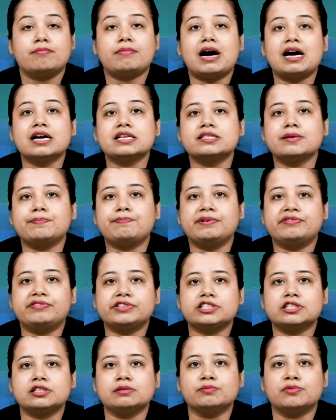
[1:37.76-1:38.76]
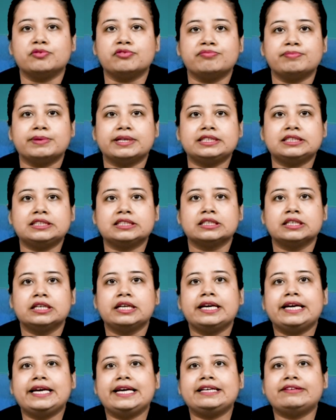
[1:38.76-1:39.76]
marks a pivotal movement
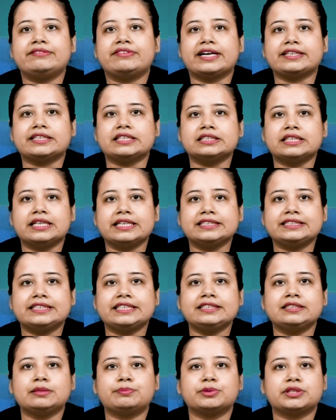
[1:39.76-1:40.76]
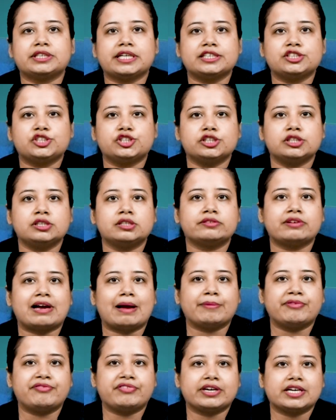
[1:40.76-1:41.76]
in recognizing the potential
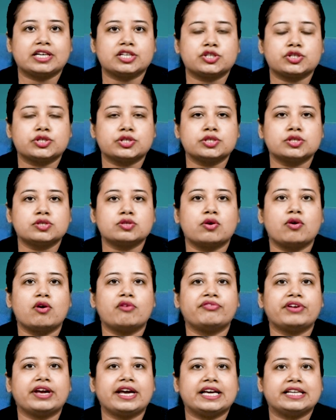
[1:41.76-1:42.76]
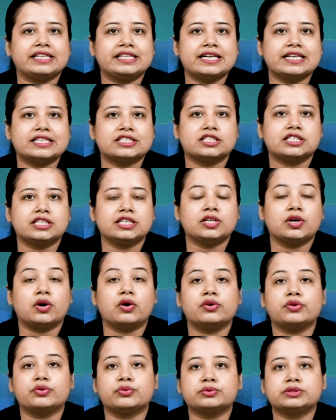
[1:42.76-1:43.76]
ramifications of ADHD
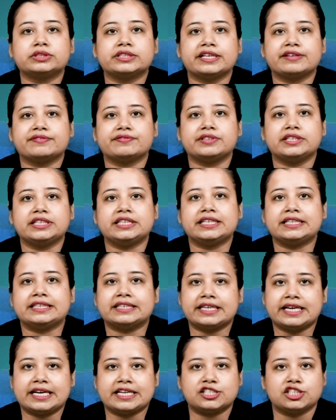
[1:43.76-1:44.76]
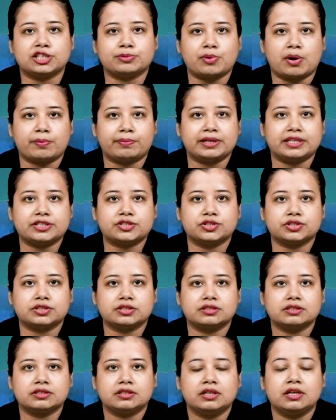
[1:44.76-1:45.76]
on road safety in the aging
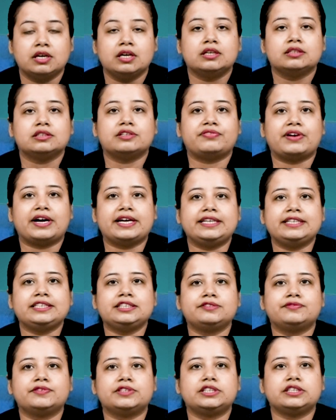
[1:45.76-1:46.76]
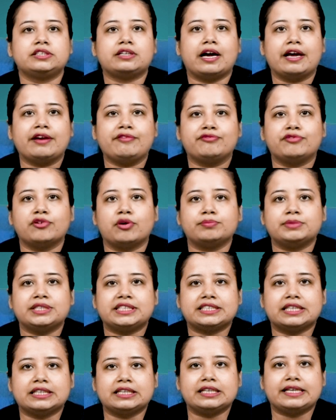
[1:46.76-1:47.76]
population. The findings were derived from
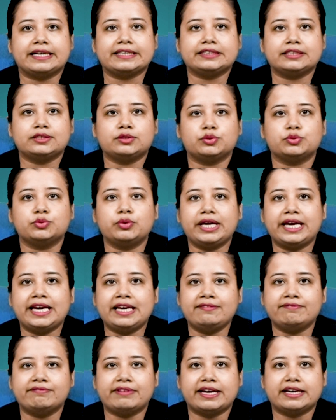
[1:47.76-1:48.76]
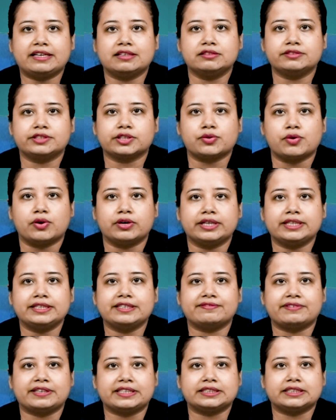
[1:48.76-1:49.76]
data collected through in-vehicle recording
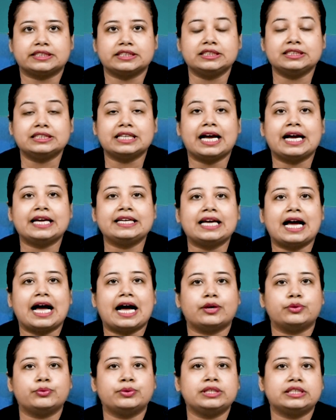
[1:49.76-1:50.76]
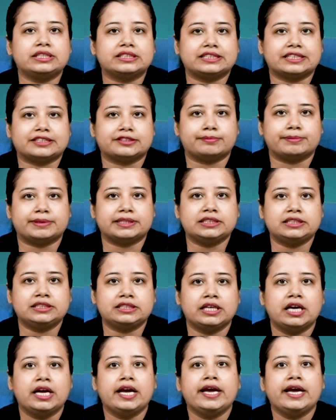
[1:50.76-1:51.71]
devices and annual assessments